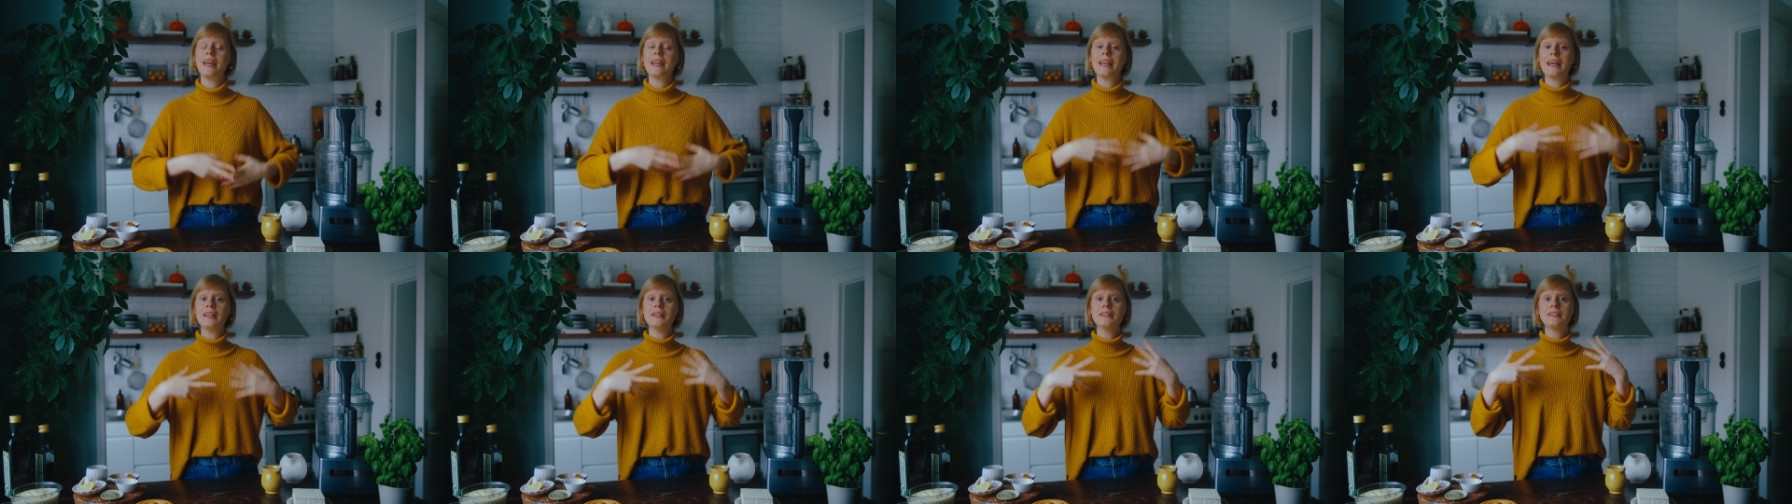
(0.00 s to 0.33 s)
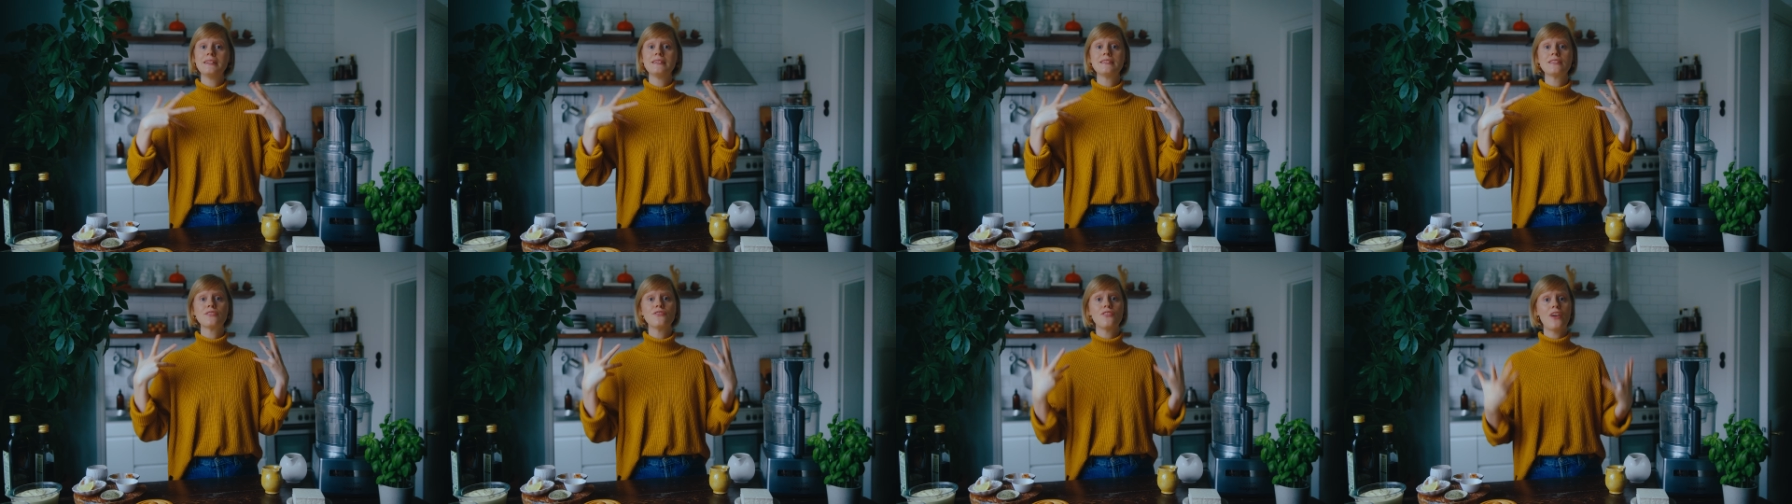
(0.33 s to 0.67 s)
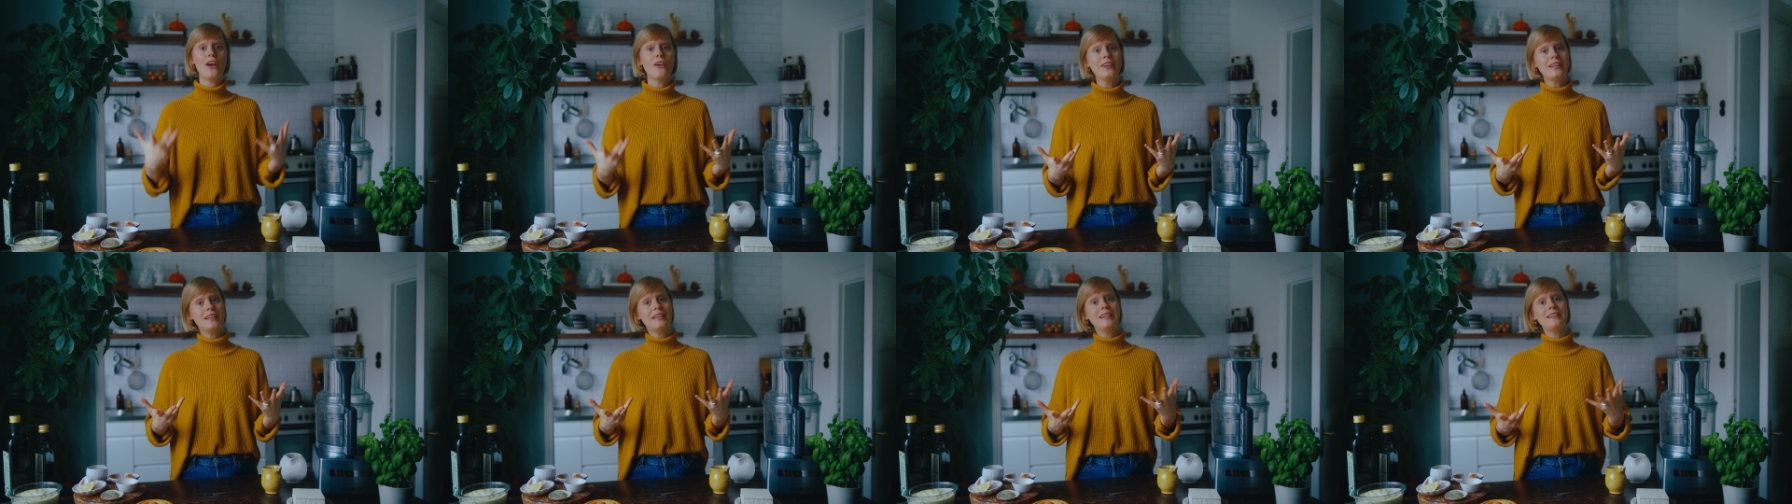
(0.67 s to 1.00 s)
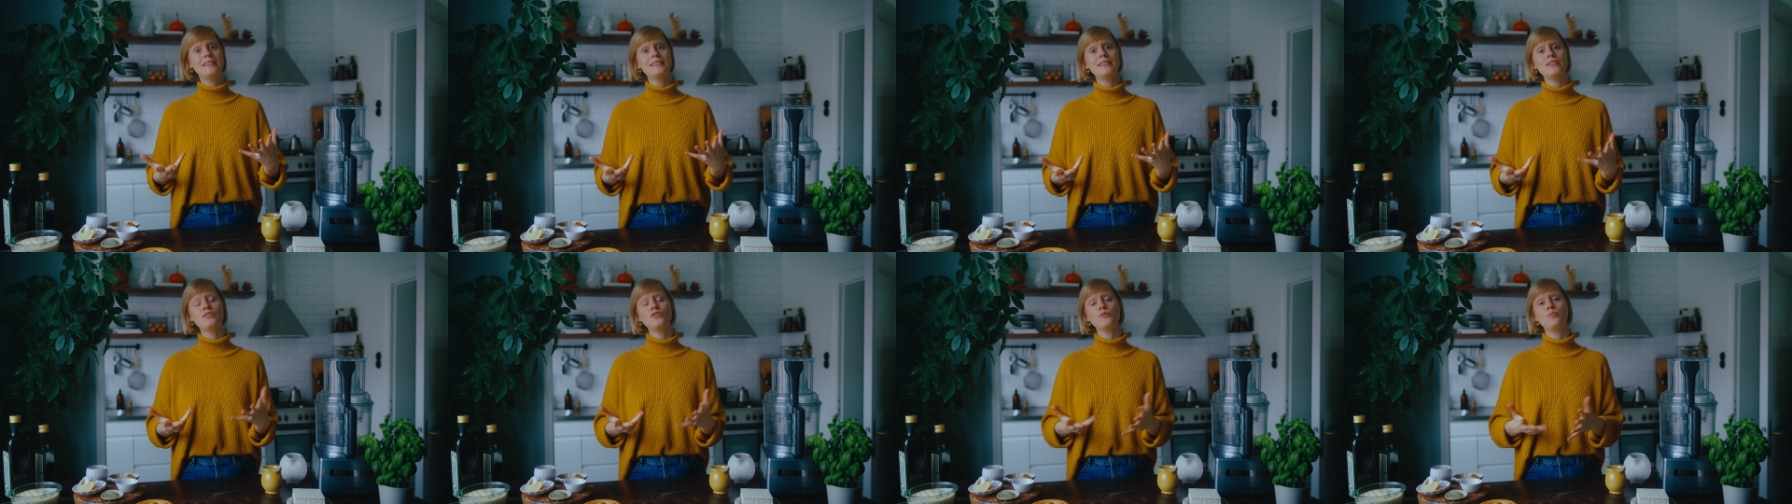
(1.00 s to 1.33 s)
Again, it is very
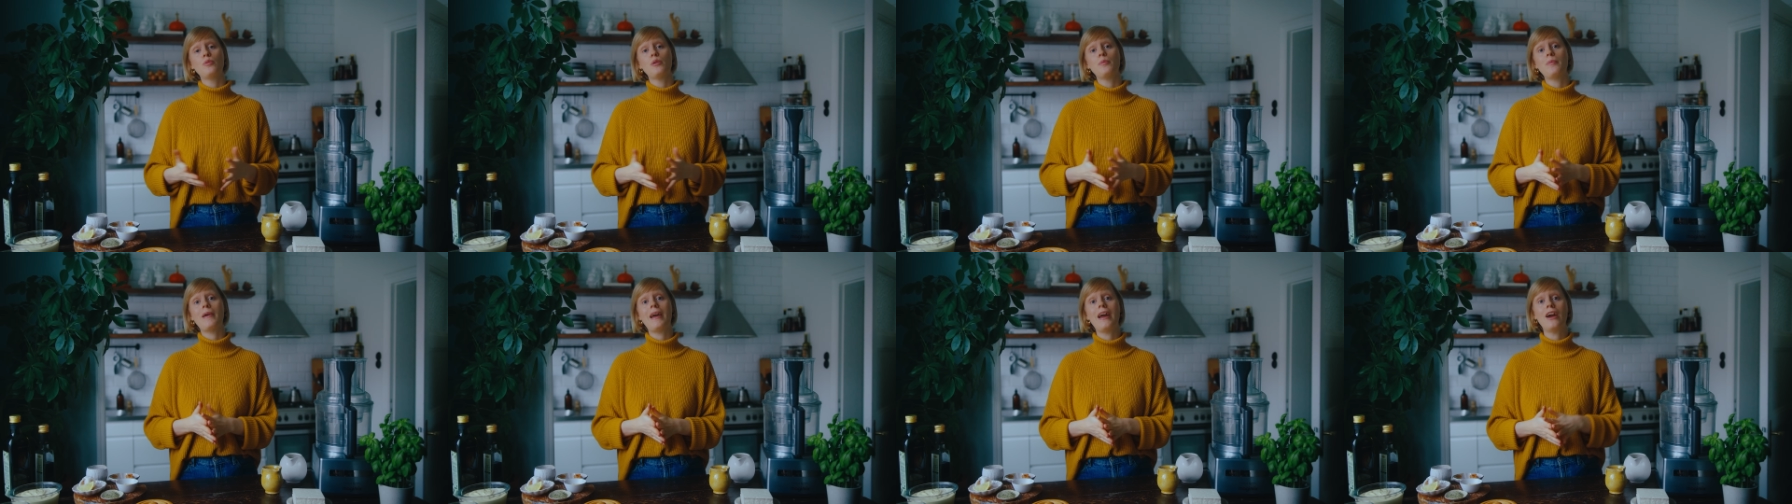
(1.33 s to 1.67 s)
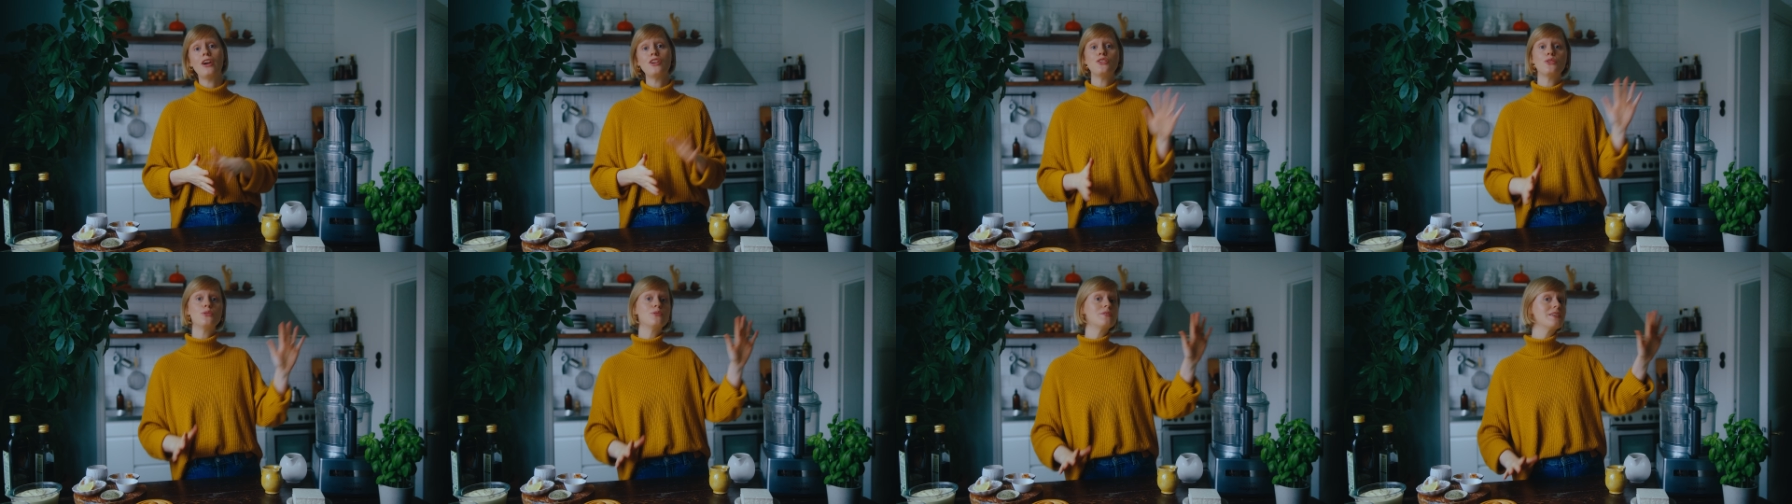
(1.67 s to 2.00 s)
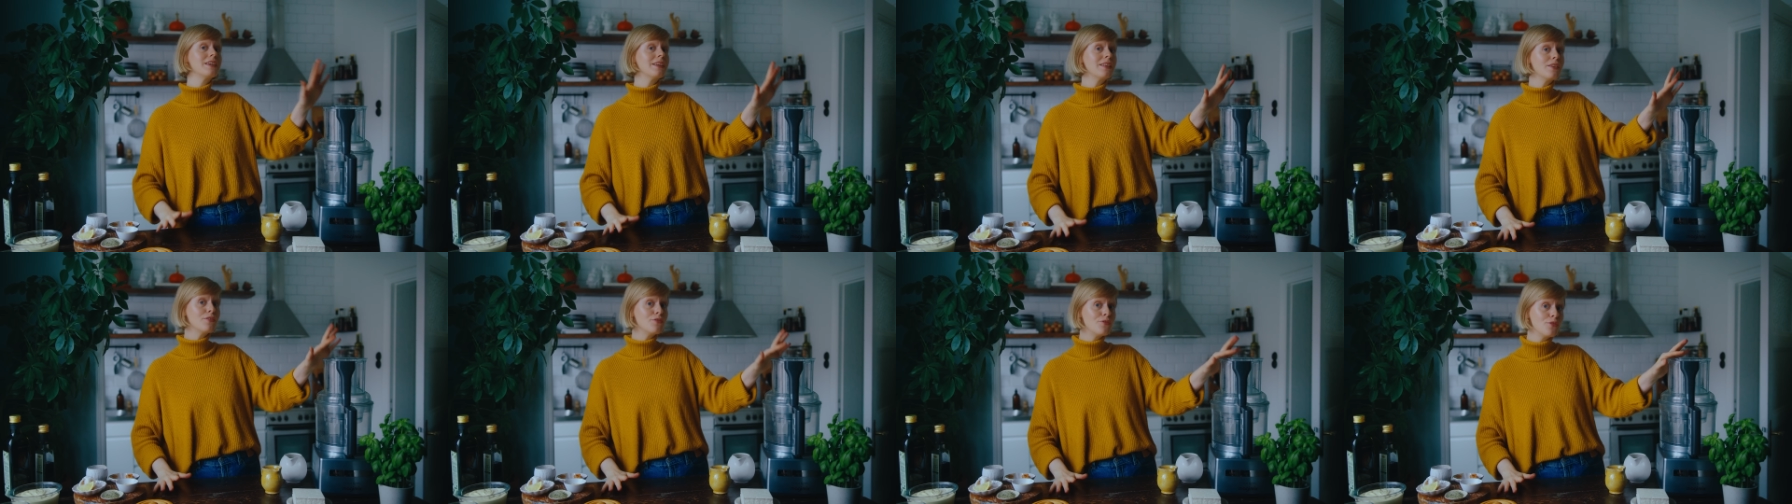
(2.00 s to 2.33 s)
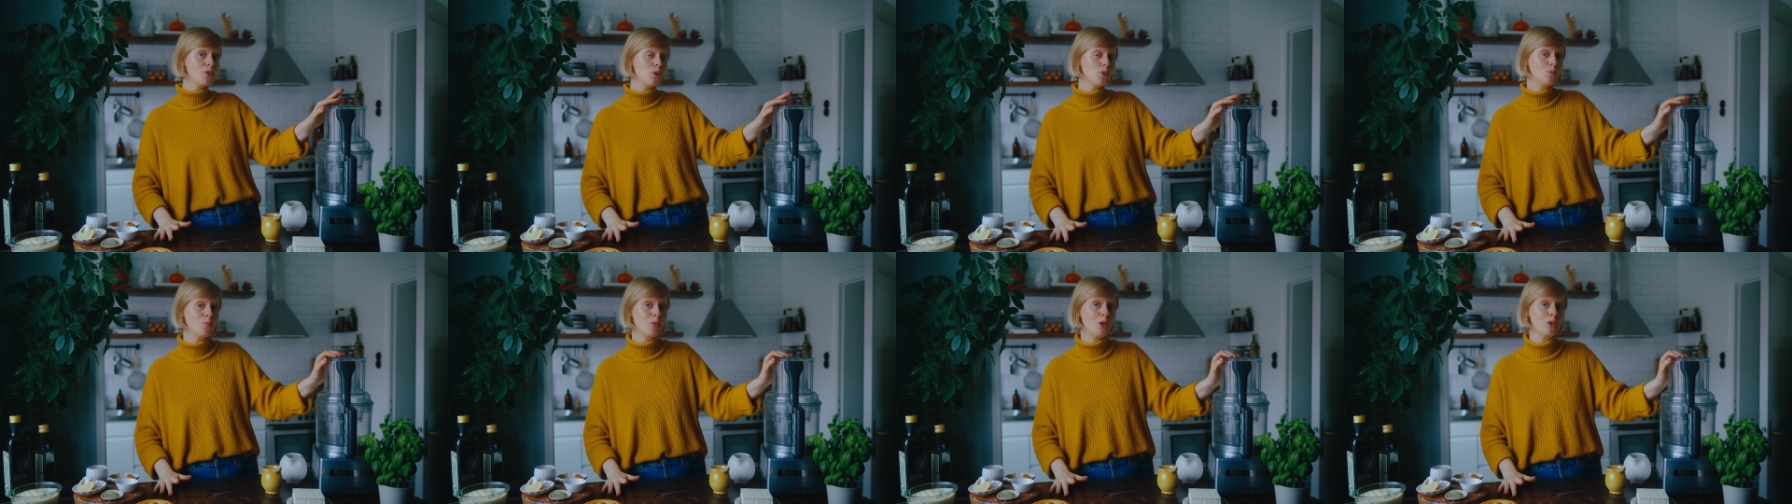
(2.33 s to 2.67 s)
easy to prepare using the
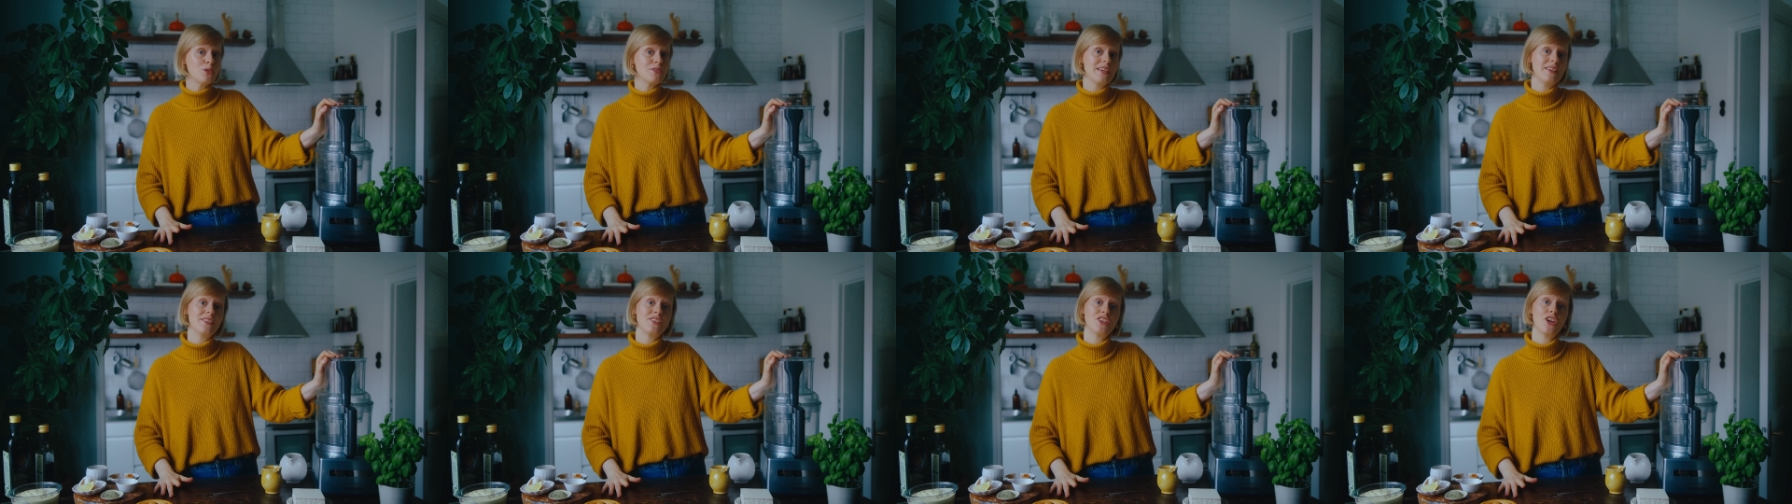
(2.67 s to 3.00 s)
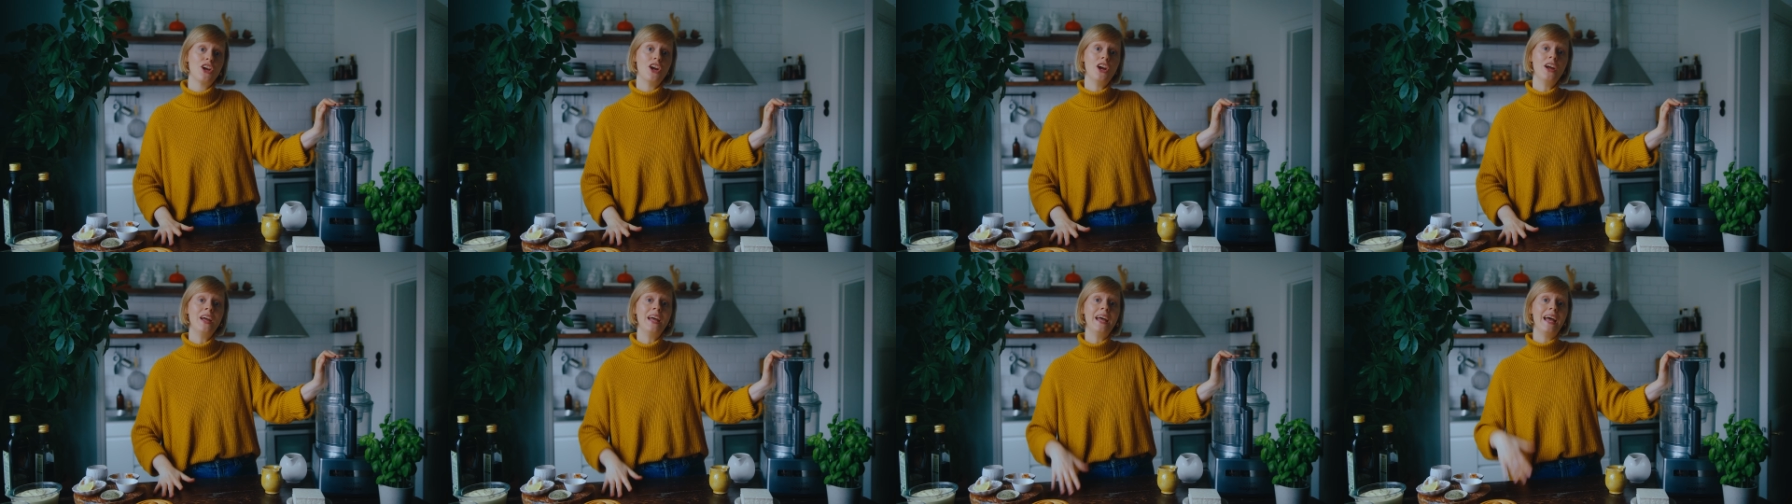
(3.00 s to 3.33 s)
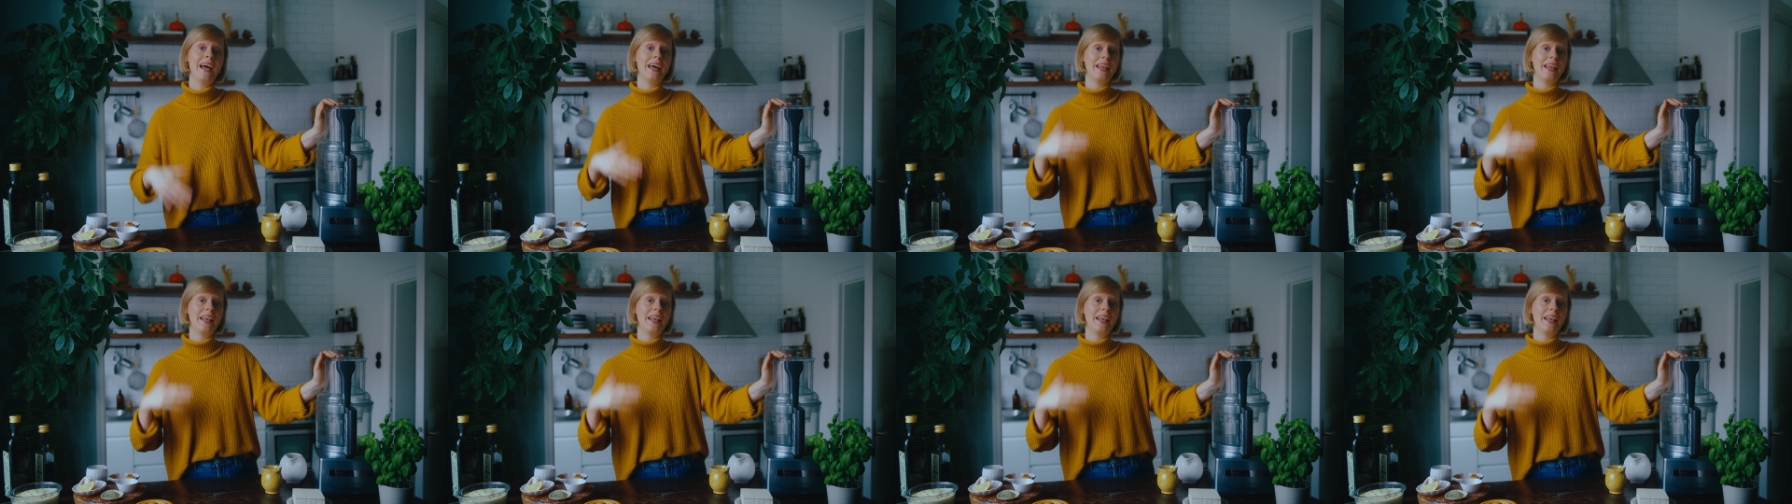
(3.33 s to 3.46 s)
food processor